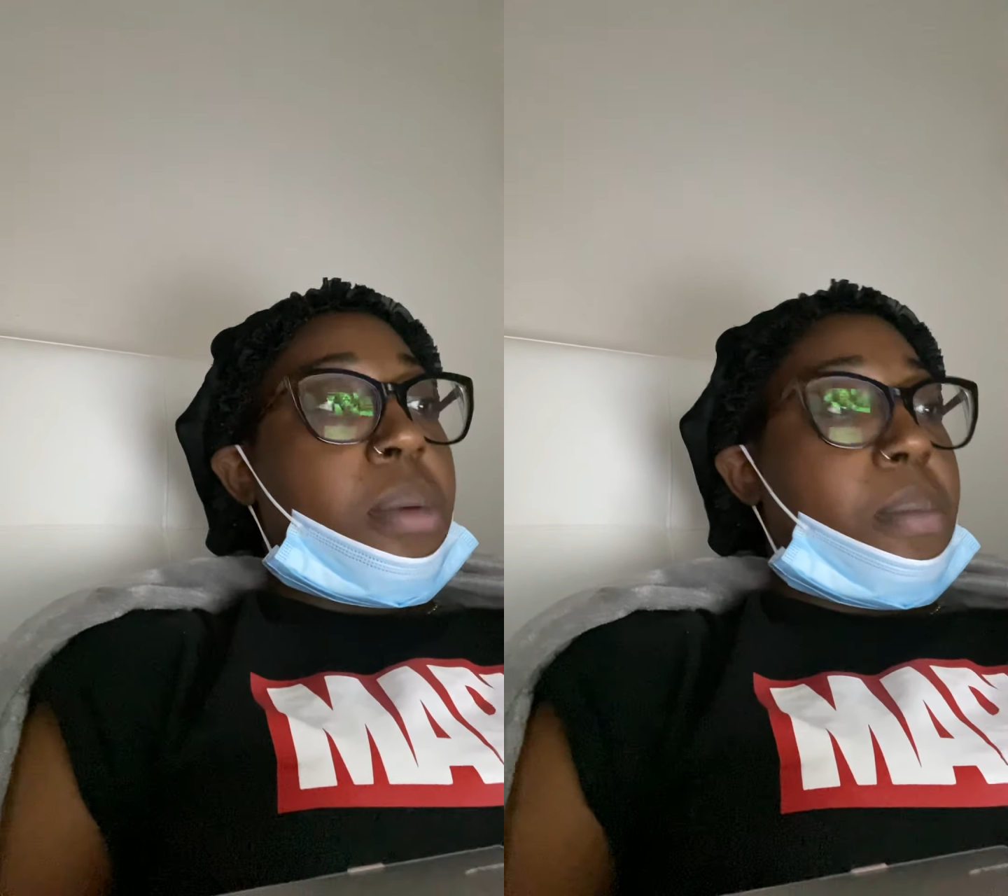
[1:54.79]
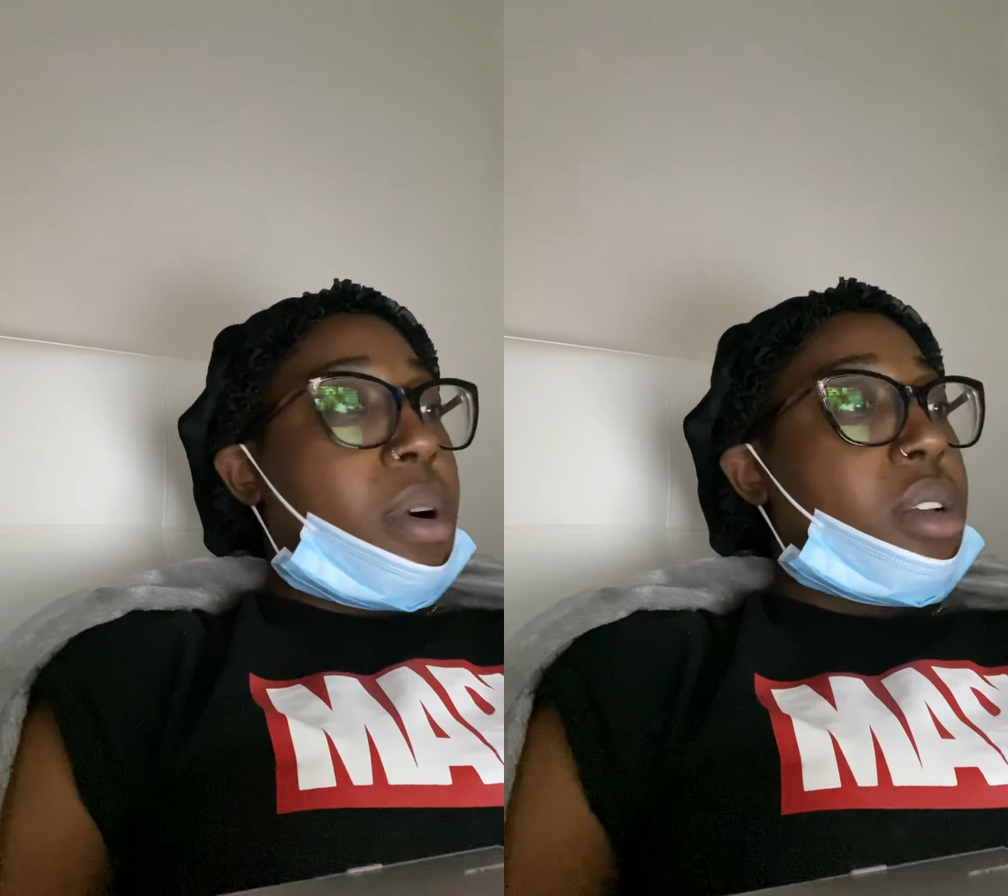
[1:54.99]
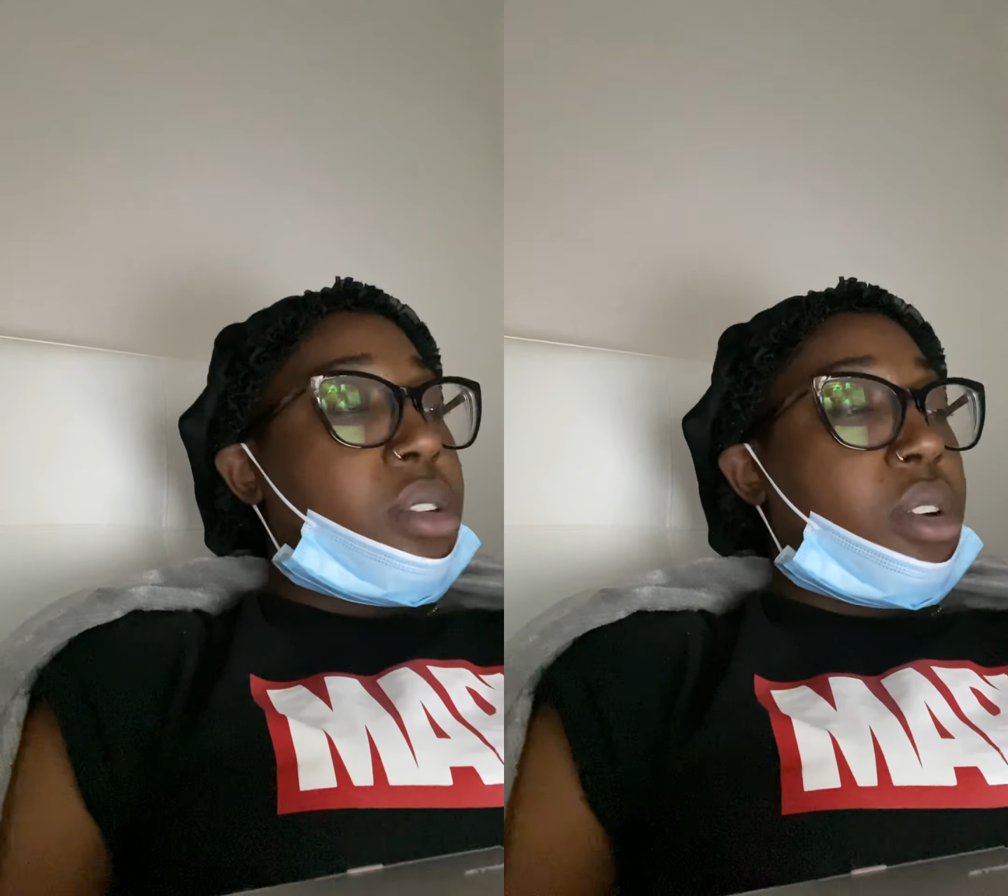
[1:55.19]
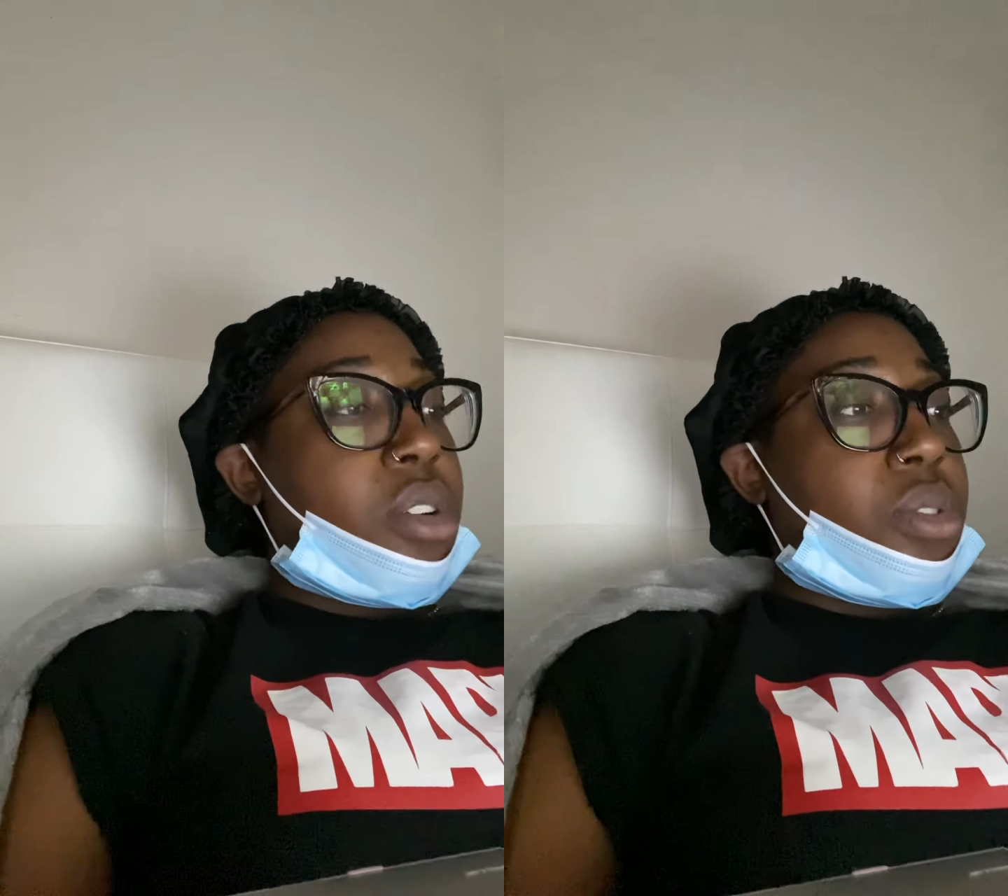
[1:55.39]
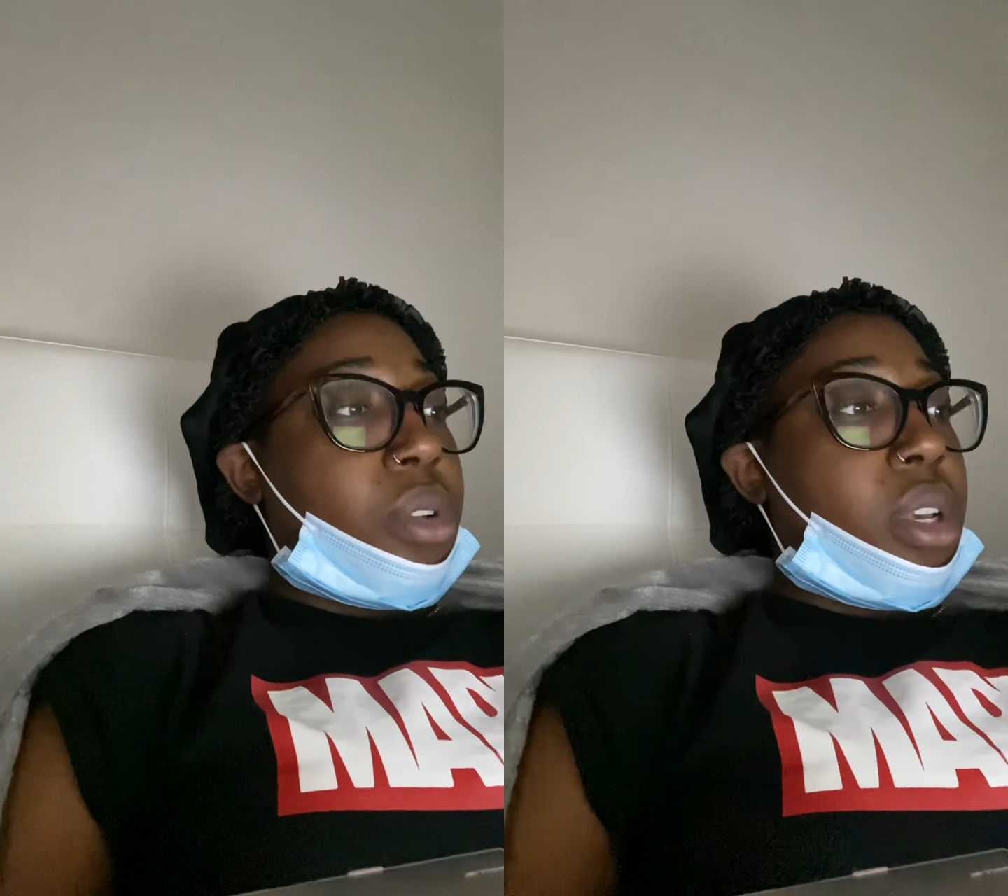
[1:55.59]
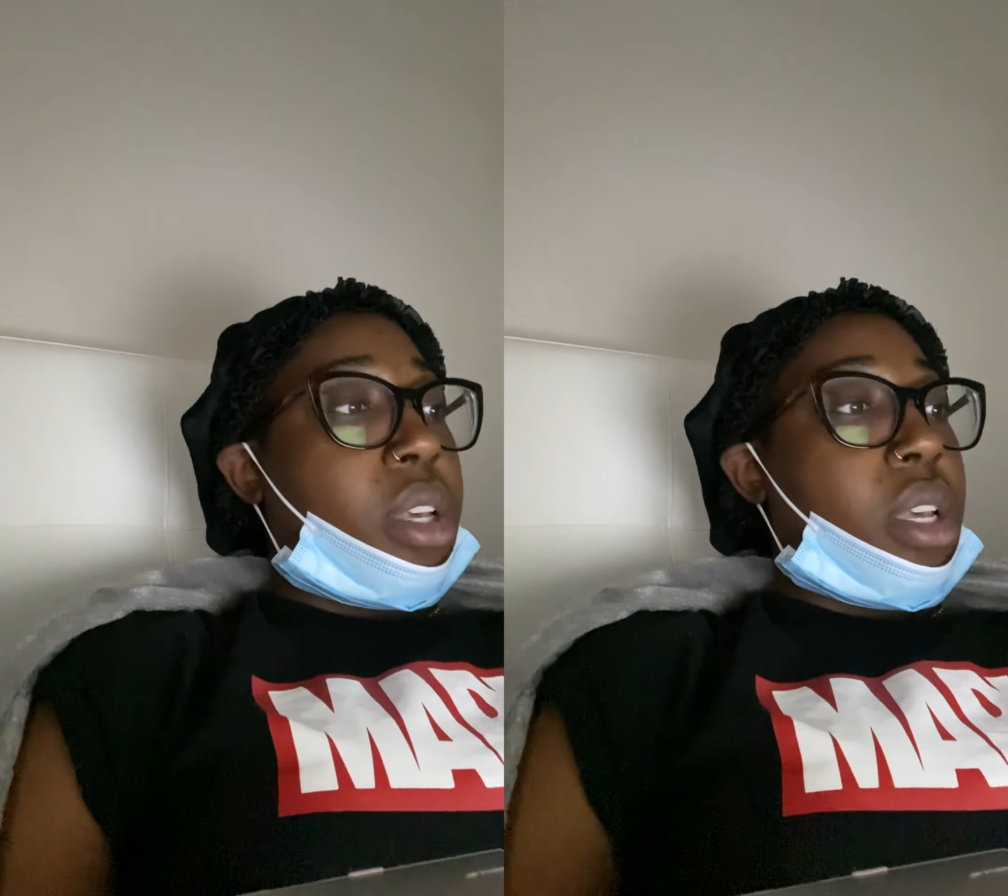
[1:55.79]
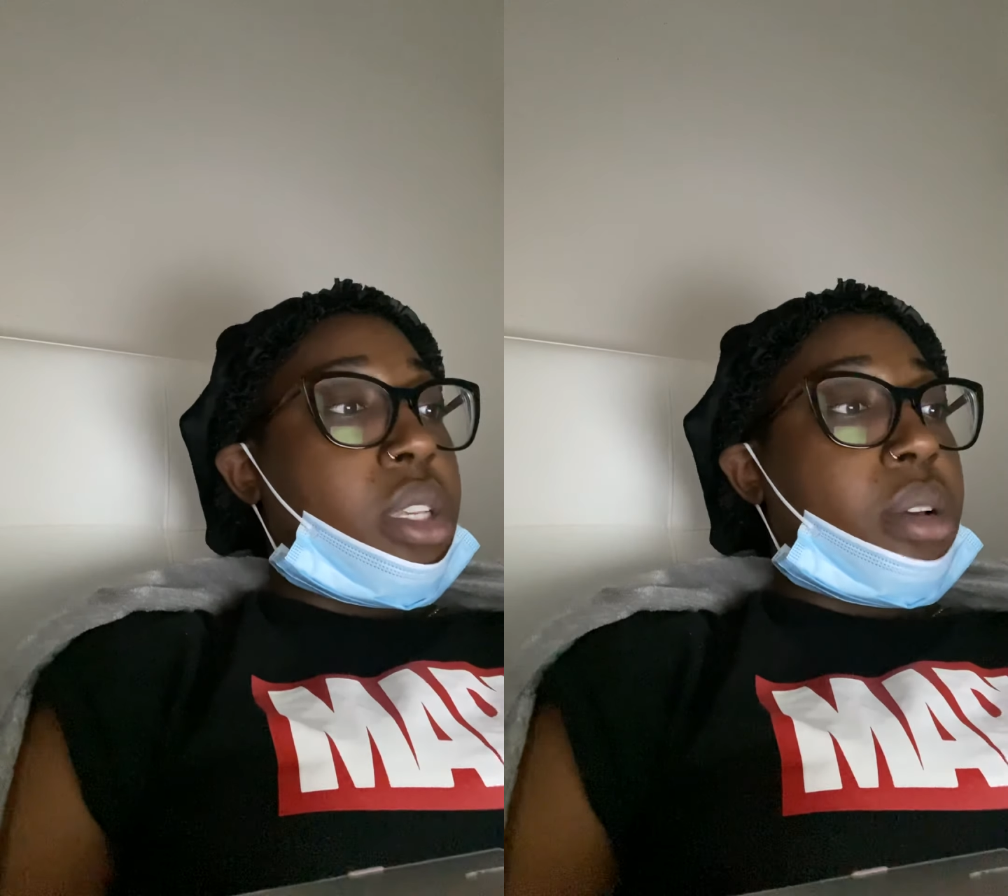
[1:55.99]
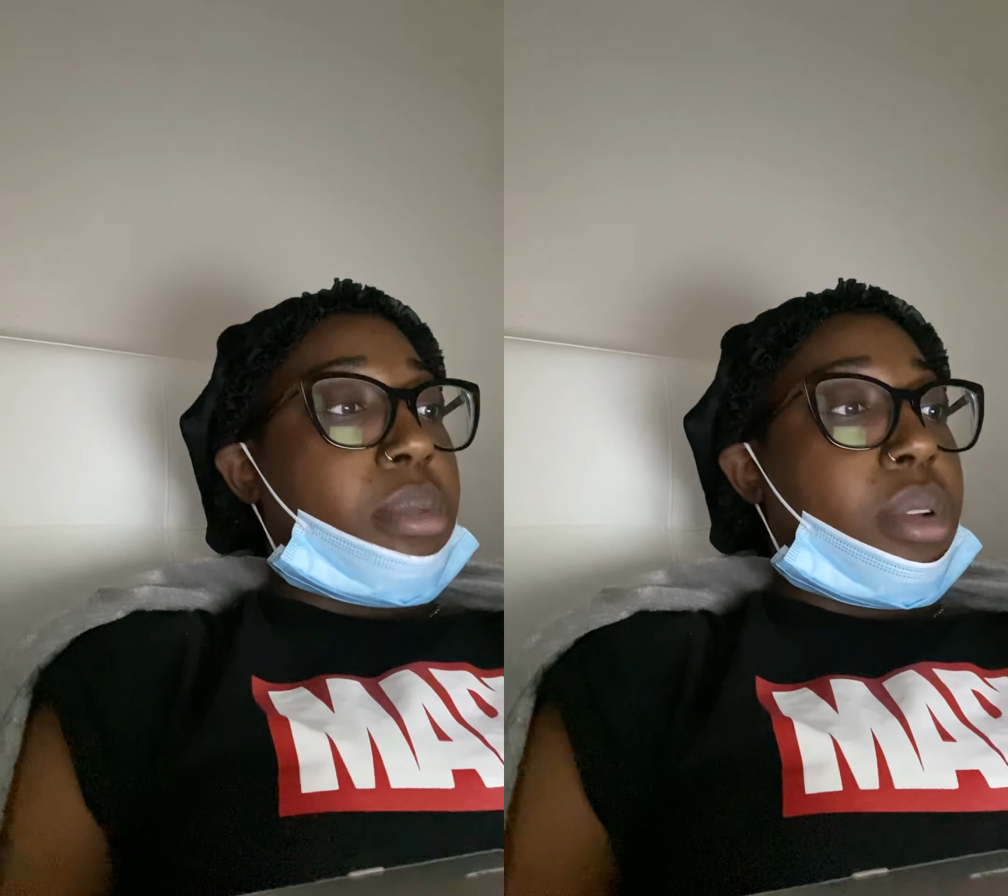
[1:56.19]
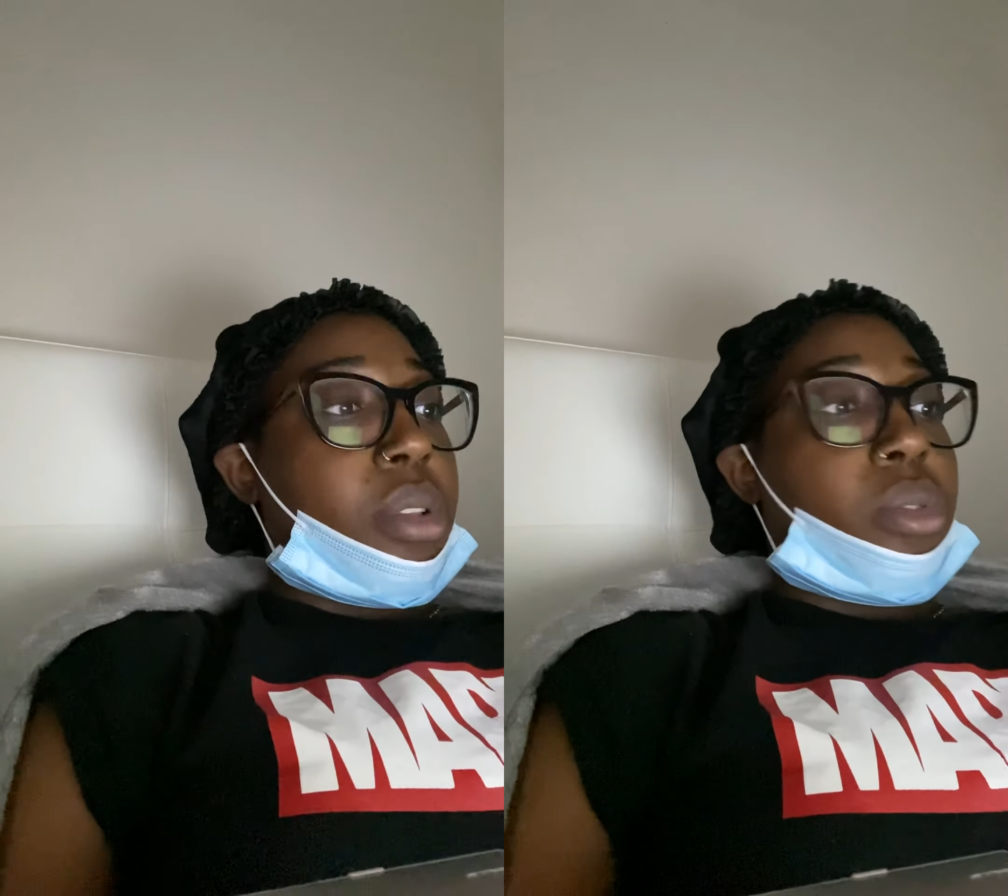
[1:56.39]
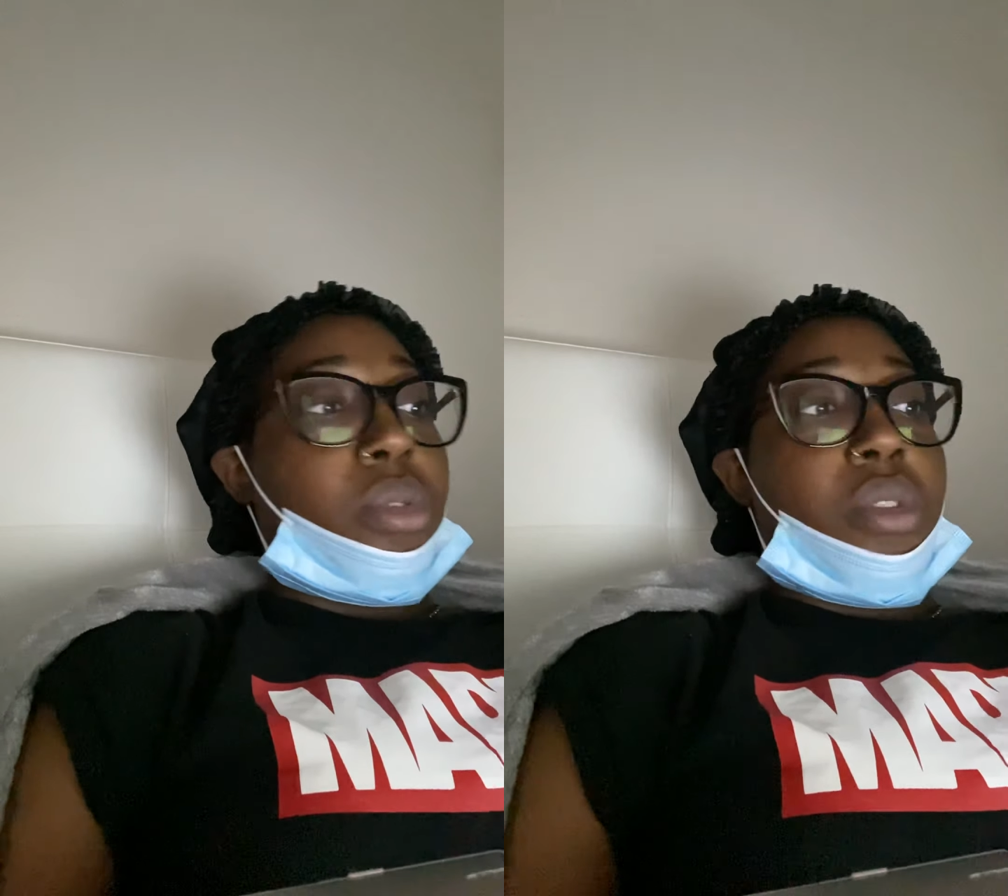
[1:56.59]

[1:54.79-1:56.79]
Mohs surgery is completed through